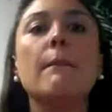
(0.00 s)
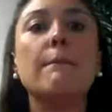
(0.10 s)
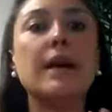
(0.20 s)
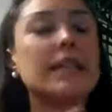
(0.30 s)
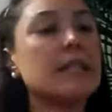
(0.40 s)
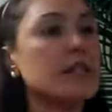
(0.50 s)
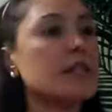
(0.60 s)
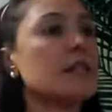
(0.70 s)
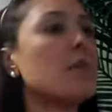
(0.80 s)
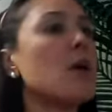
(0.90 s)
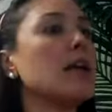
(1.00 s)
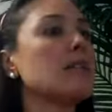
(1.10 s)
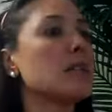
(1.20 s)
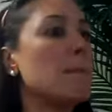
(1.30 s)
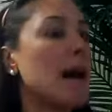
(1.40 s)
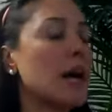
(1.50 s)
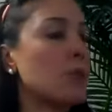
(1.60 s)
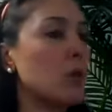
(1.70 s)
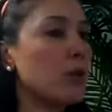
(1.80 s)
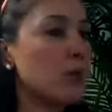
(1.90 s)
but the system is
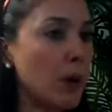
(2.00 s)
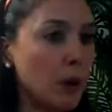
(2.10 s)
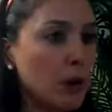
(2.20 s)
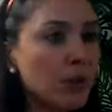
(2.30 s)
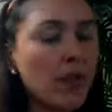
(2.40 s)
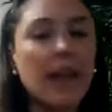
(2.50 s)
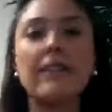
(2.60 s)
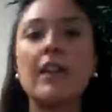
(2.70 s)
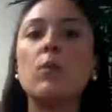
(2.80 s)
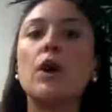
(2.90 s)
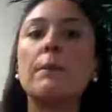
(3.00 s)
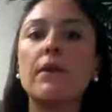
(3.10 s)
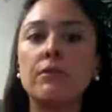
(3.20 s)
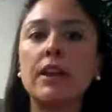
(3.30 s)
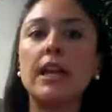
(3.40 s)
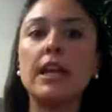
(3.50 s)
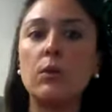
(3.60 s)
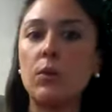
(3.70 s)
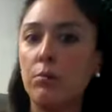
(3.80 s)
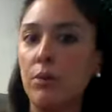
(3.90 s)
compatible with both, and they work perfectly
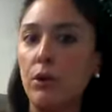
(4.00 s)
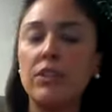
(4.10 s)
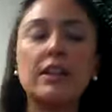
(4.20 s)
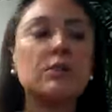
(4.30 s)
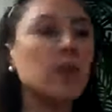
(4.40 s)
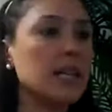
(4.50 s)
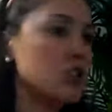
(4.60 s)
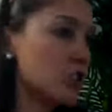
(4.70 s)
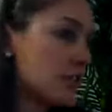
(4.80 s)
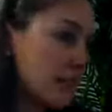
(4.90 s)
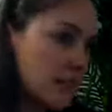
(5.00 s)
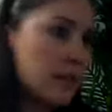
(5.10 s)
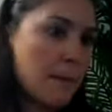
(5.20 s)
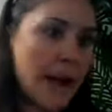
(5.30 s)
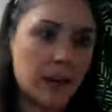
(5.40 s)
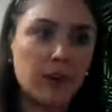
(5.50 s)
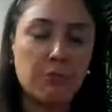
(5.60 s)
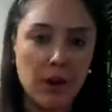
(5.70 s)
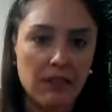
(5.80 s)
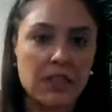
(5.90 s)
with both. It really just is a matter of
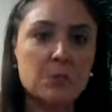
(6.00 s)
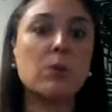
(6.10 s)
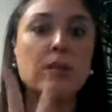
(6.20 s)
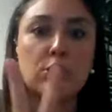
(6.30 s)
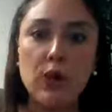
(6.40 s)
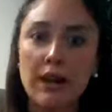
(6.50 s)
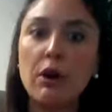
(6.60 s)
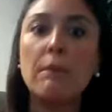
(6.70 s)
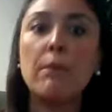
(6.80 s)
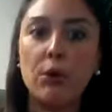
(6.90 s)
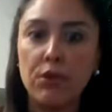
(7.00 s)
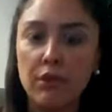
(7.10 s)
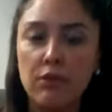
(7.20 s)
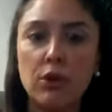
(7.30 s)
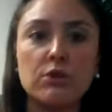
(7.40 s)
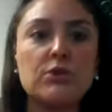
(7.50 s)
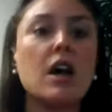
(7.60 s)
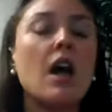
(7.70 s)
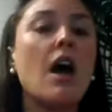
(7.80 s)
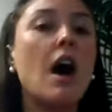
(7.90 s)
preference, but we do have both of those
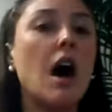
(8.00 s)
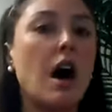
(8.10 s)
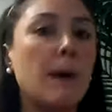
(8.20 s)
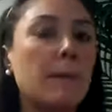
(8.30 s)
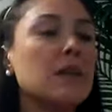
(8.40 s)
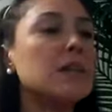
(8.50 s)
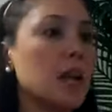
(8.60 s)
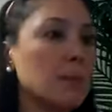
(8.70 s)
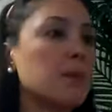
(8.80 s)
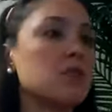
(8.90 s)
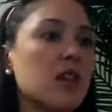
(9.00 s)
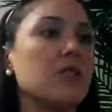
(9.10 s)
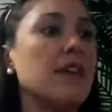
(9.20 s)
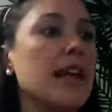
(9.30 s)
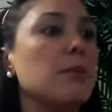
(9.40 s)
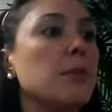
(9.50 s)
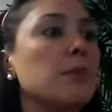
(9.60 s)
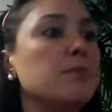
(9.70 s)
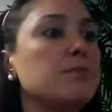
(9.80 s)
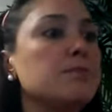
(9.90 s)
duckbills available.